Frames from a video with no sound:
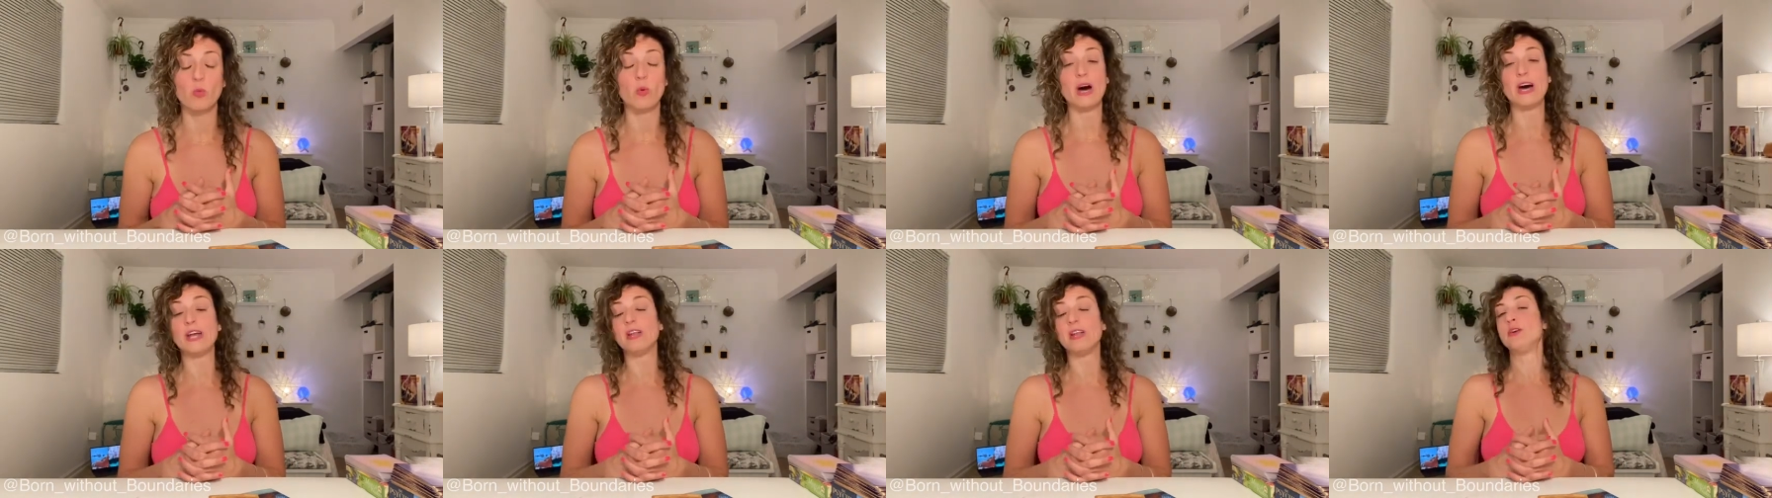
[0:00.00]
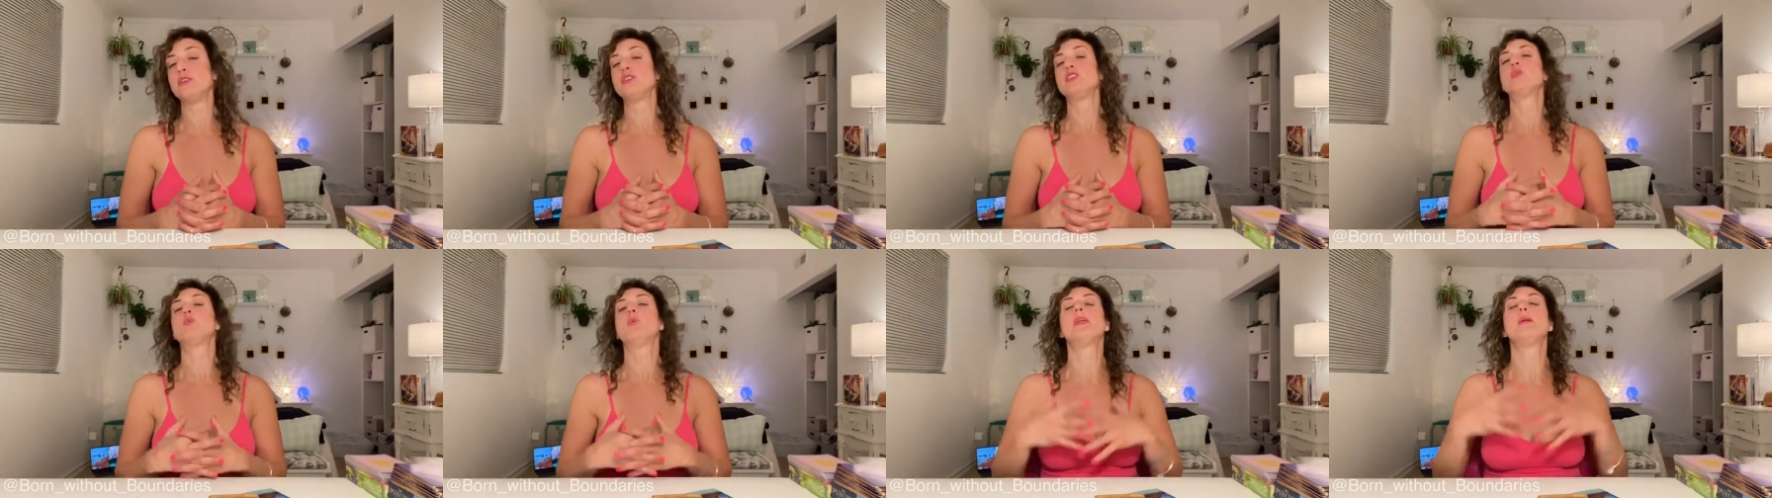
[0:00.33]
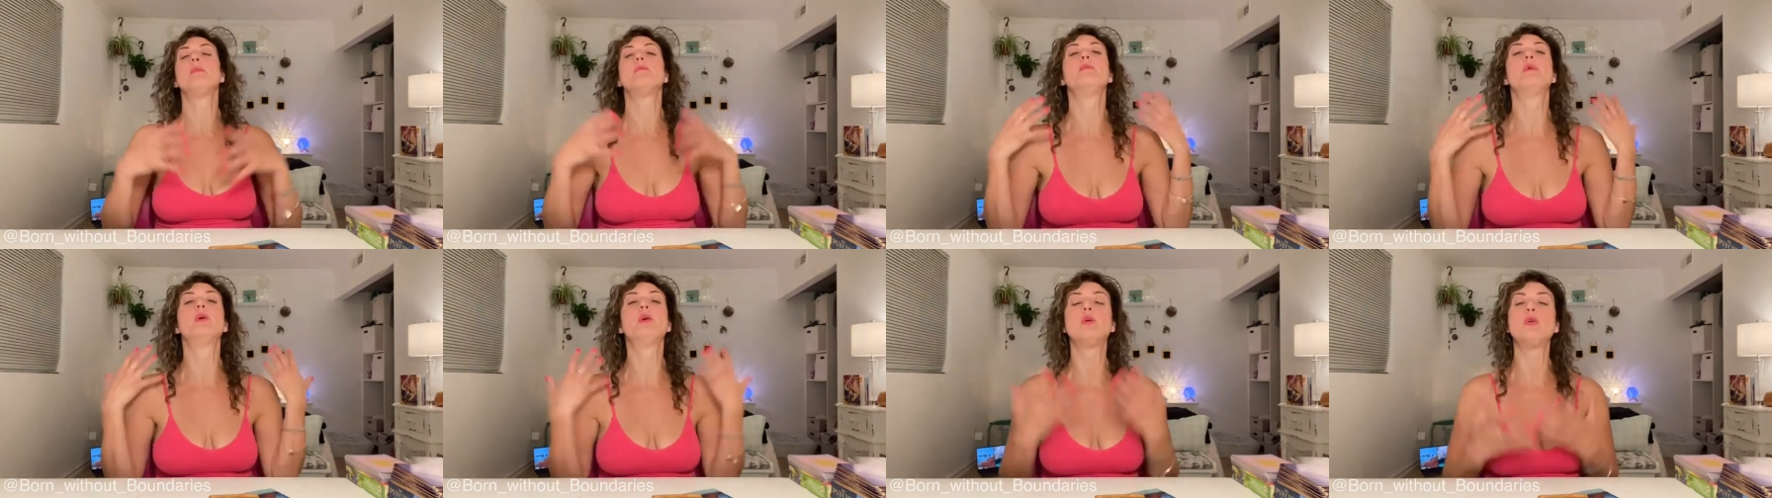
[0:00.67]
Why don't you want
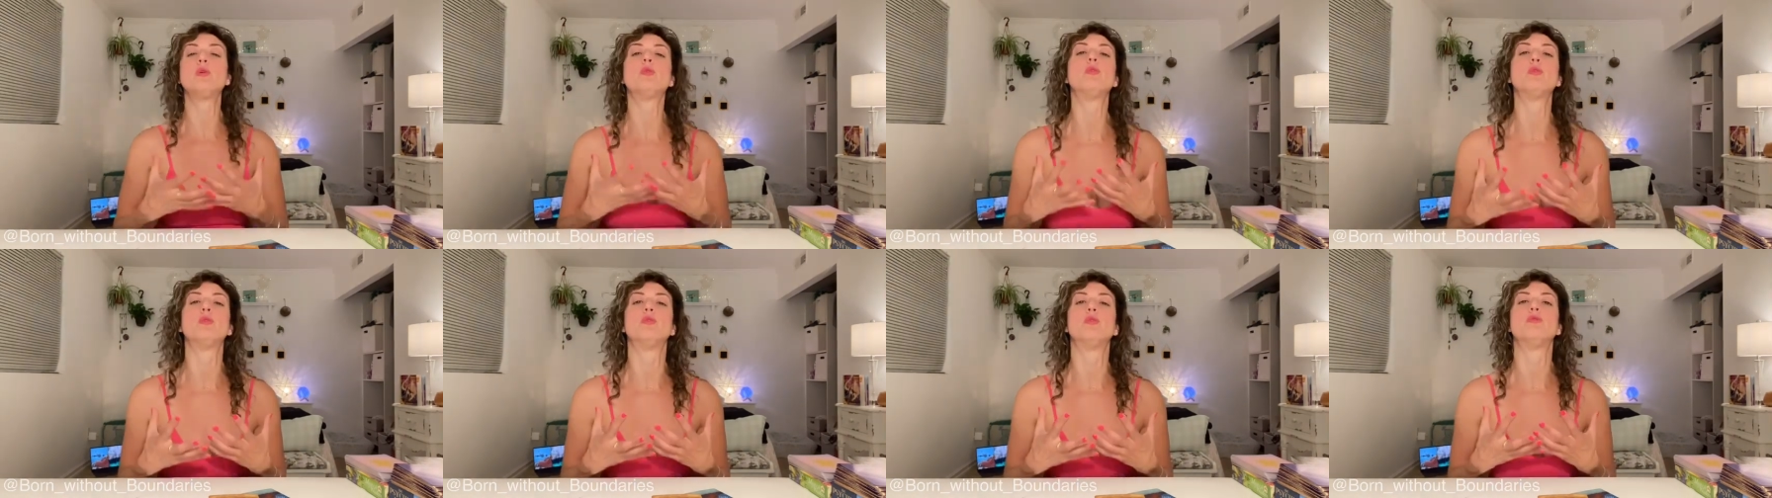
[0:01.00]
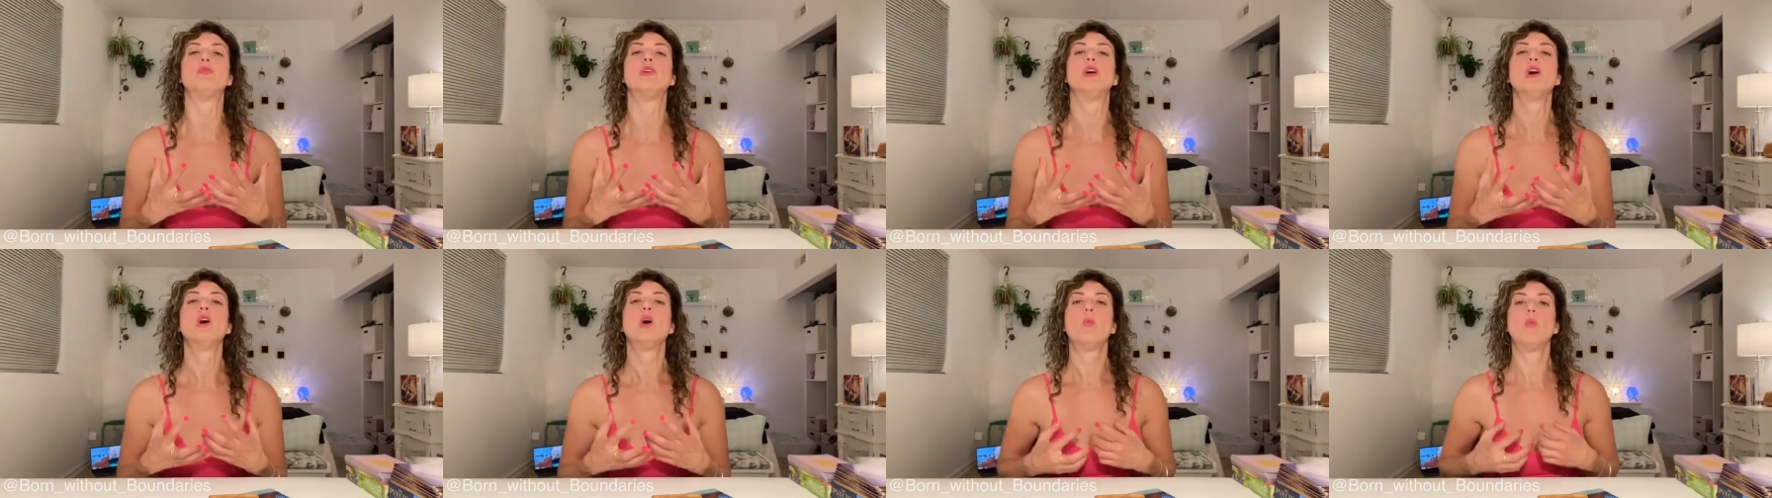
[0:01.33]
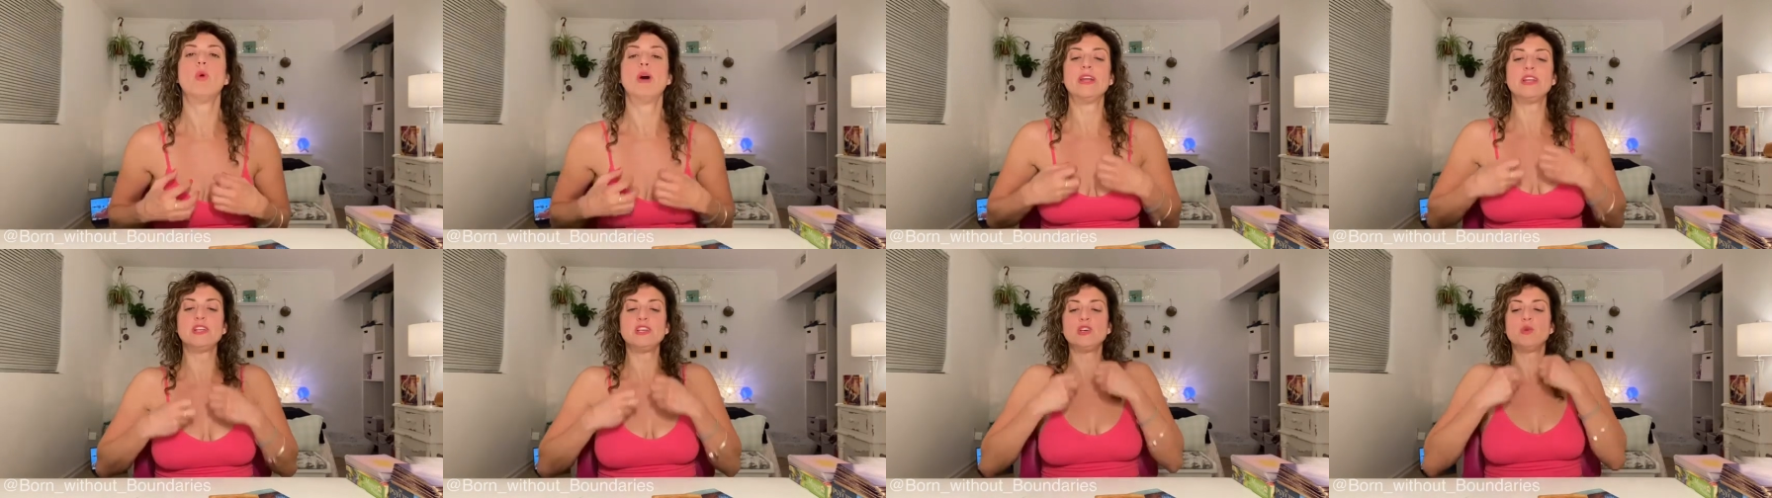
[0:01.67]
to move?
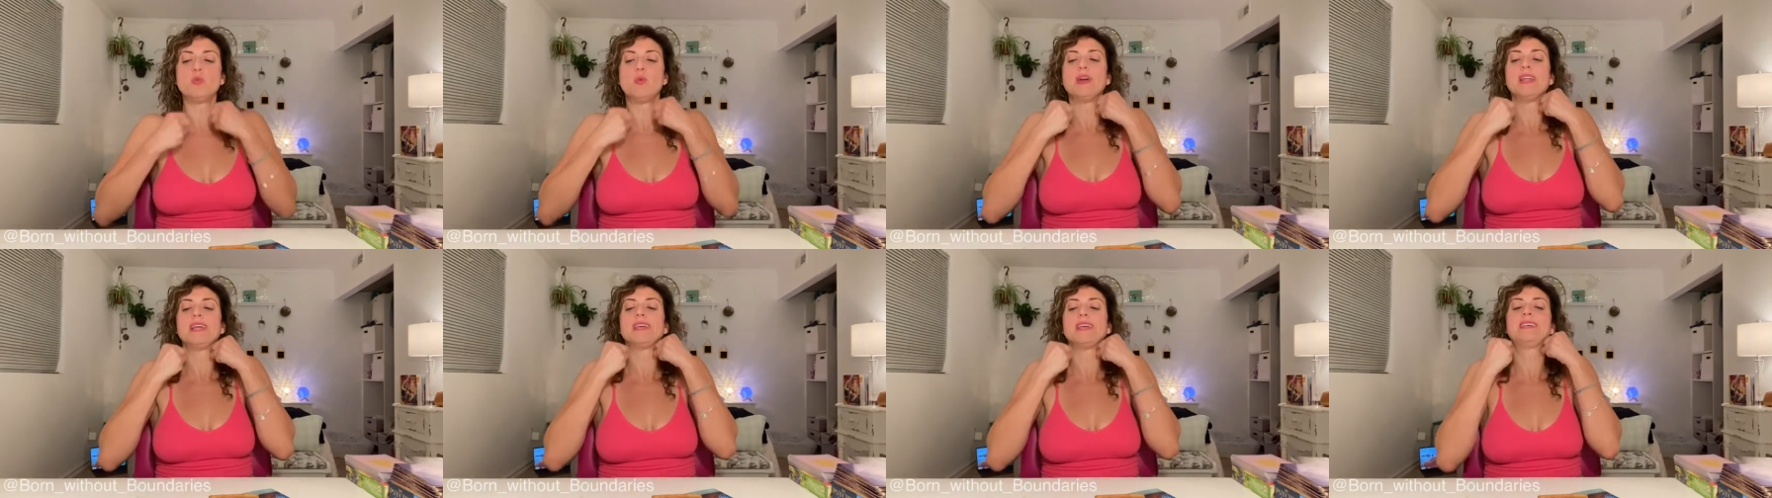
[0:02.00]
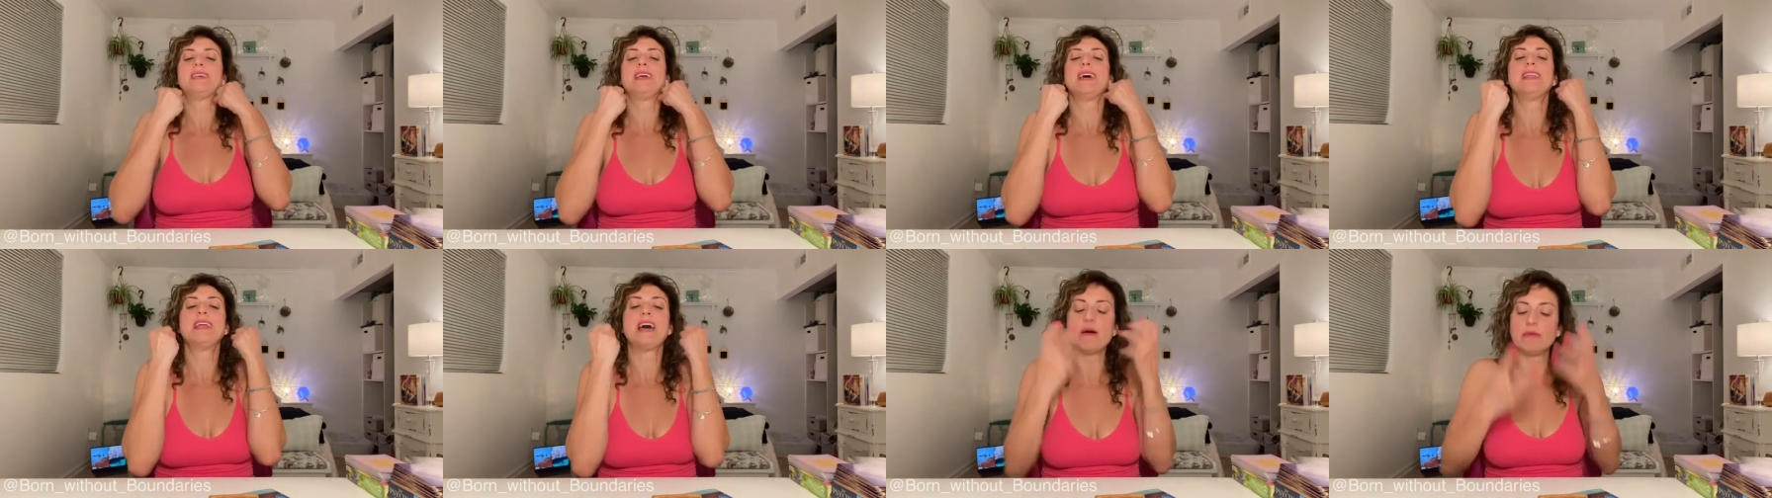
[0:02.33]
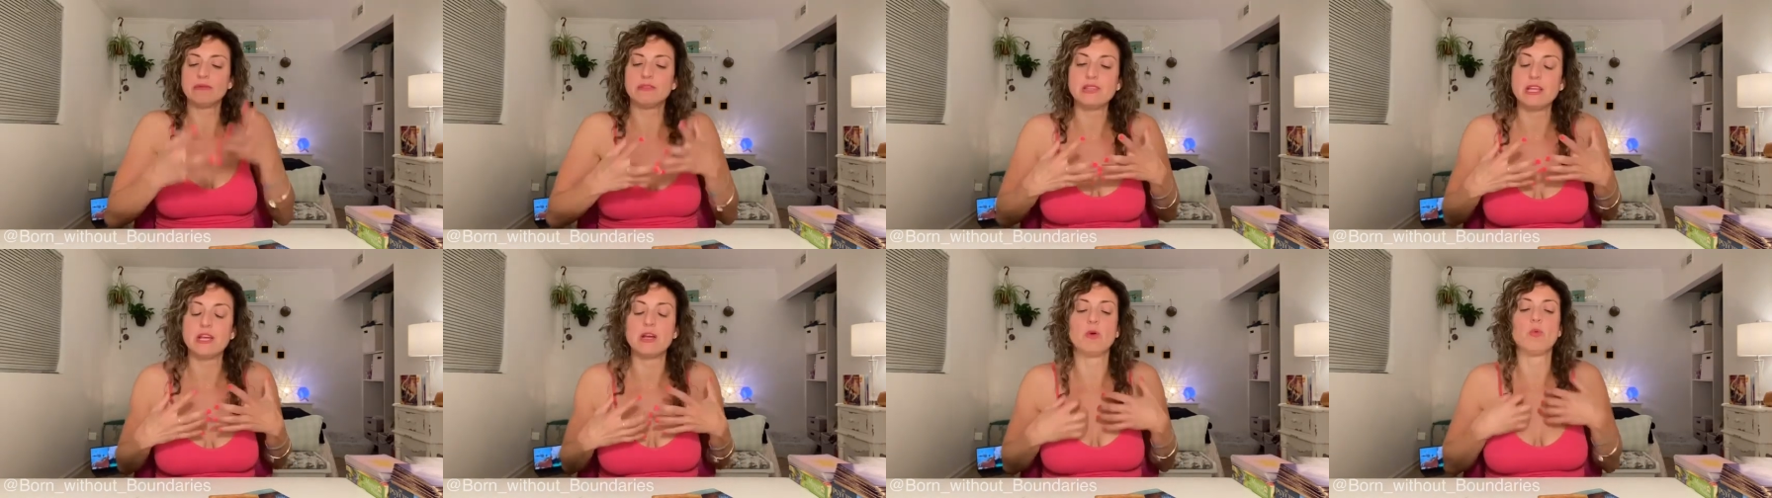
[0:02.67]
Why don't you want to get
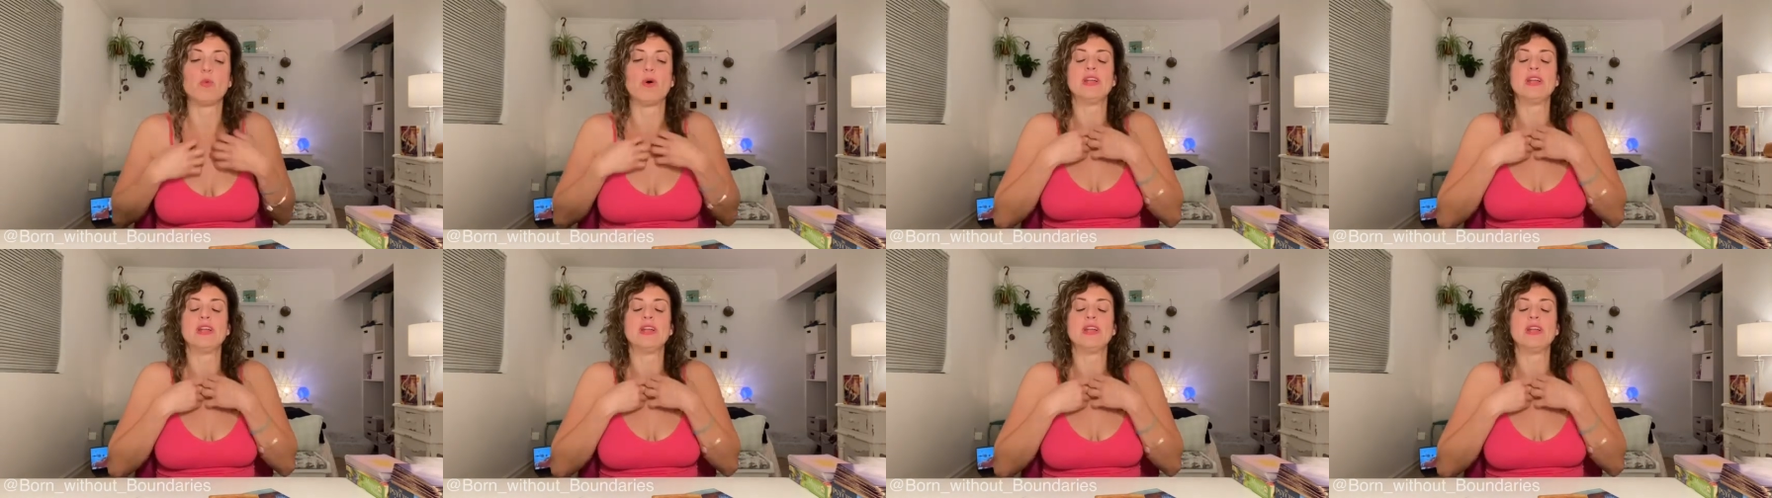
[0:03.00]
out there?